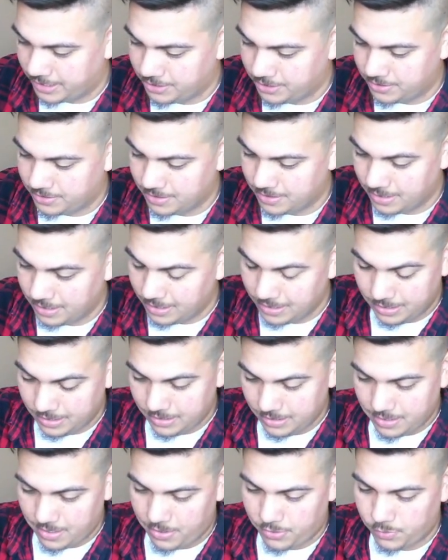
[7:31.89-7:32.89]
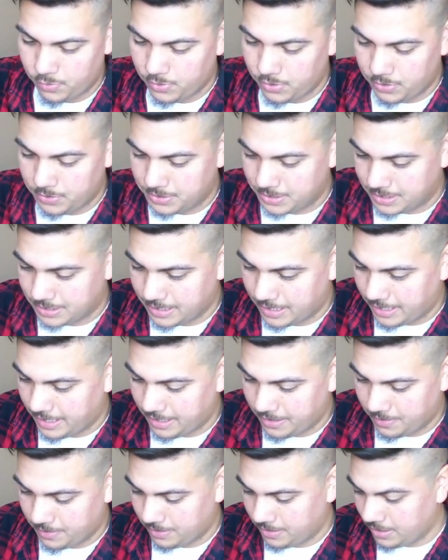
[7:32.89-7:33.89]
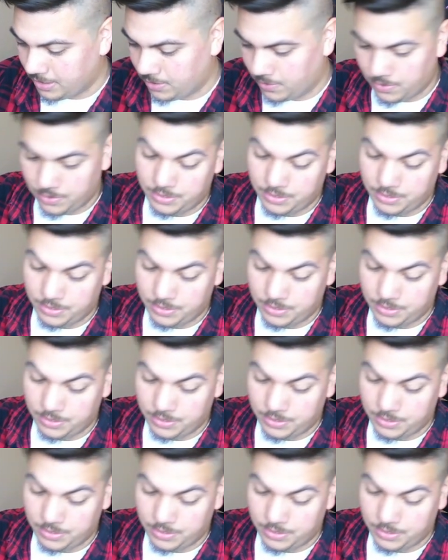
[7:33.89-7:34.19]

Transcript: I just threw those aside, and, uh, you know,